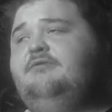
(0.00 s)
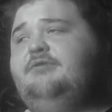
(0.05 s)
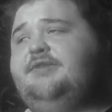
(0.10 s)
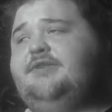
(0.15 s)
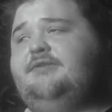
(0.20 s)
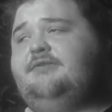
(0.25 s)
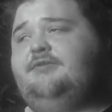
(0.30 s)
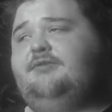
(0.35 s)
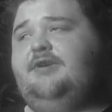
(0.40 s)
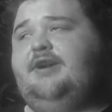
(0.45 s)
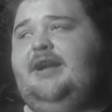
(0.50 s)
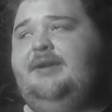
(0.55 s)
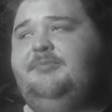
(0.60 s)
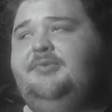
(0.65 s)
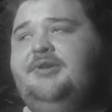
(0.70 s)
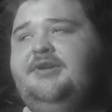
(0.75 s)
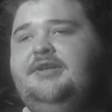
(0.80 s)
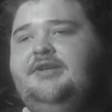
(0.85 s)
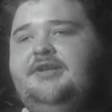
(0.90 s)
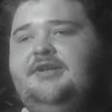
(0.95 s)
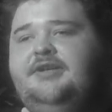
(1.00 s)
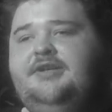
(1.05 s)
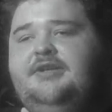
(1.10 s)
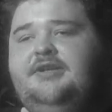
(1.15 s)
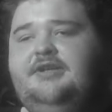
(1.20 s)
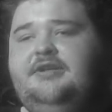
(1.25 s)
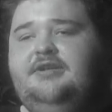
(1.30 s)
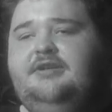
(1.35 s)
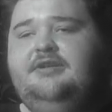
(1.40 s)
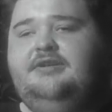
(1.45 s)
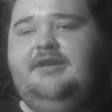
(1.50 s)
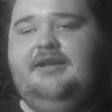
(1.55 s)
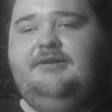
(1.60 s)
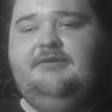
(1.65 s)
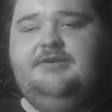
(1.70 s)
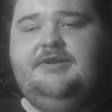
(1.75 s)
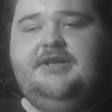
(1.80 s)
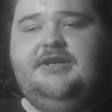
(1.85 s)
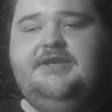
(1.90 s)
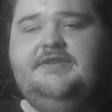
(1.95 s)
What the crap?
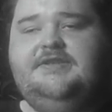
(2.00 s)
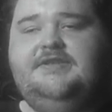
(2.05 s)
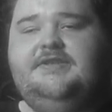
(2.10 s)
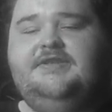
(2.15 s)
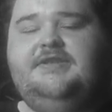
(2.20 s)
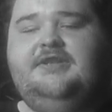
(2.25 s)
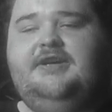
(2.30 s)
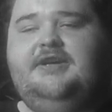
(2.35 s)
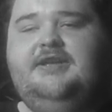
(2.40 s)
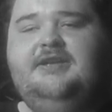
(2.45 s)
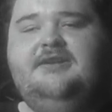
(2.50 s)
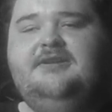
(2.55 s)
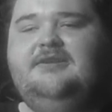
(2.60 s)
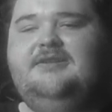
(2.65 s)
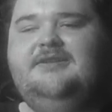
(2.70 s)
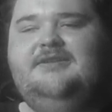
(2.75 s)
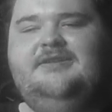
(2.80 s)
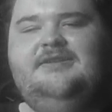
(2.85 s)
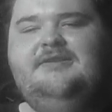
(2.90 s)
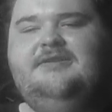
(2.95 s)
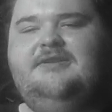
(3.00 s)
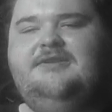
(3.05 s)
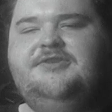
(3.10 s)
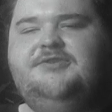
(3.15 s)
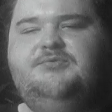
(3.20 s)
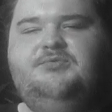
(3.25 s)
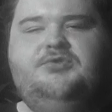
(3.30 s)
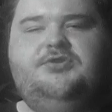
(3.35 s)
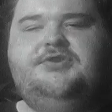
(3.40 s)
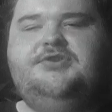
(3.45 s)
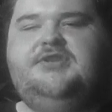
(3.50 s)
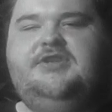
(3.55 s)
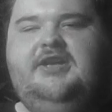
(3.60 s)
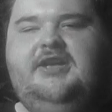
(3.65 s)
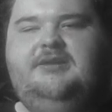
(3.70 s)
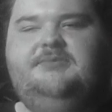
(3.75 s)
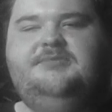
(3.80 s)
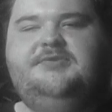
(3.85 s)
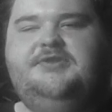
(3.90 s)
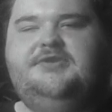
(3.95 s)
Nowadays, it's like there's worse
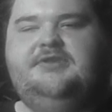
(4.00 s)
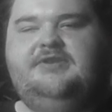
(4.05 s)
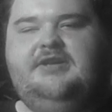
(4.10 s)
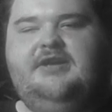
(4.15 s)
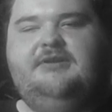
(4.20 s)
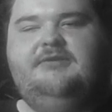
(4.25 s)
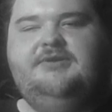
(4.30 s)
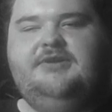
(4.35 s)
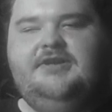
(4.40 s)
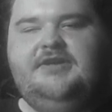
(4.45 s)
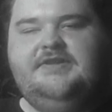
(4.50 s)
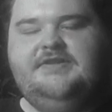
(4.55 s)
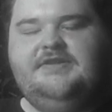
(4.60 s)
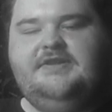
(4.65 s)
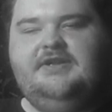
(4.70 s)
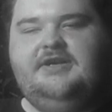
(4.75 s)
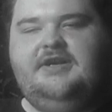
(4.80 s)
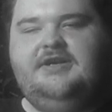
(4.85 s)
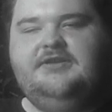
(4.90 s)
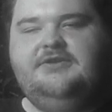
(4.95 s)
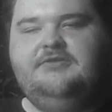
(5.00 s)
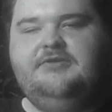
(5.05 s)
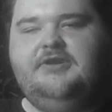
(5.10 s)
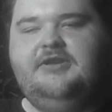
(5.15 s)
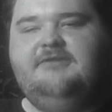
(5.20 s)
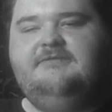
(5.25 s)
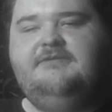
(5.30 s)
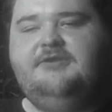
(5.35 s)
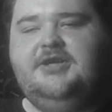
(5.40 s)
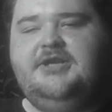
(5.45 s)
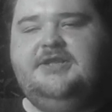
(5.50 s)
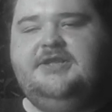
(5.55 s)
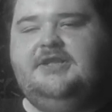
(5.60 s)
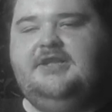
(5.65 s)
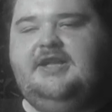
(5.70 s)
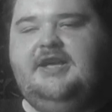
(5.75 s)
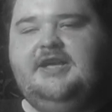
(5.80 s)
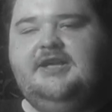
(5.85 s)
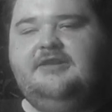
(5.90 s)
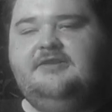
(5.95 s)
games nowadays, guys. Look at fucking the
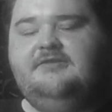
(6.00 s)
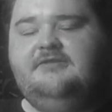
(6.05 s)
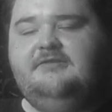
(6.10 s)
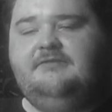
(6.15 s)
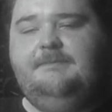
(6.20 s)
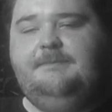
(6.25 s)
lack,